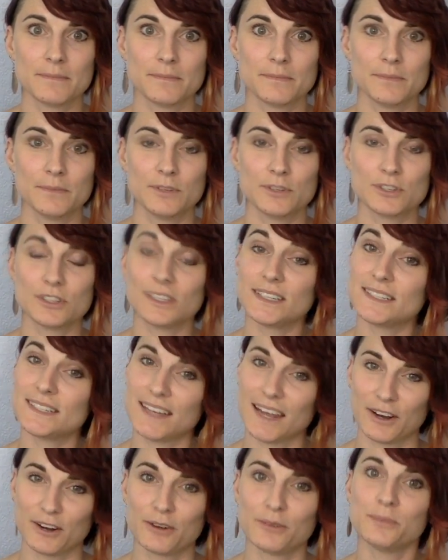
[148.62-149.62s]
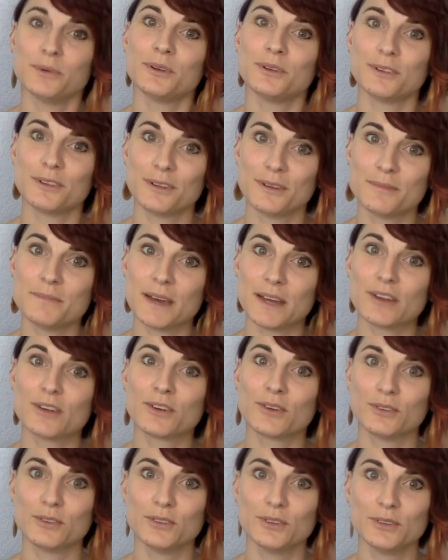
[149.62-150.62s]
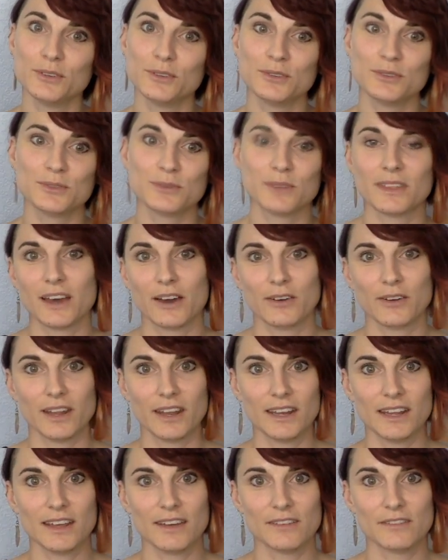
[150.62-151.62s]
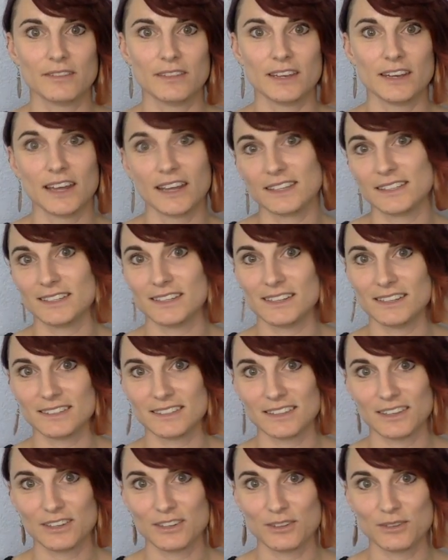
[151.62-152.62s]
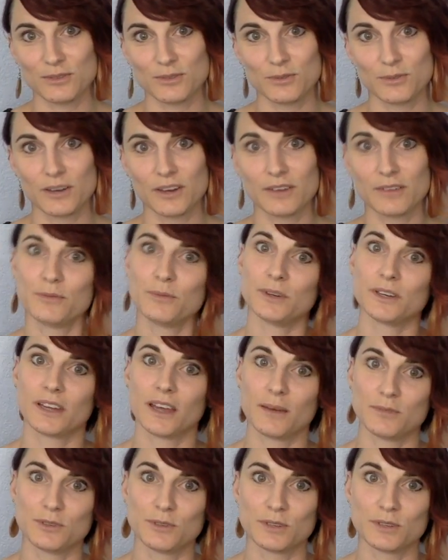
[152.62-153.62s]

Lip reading: usually terrible medical news without any of the niceties that you would come to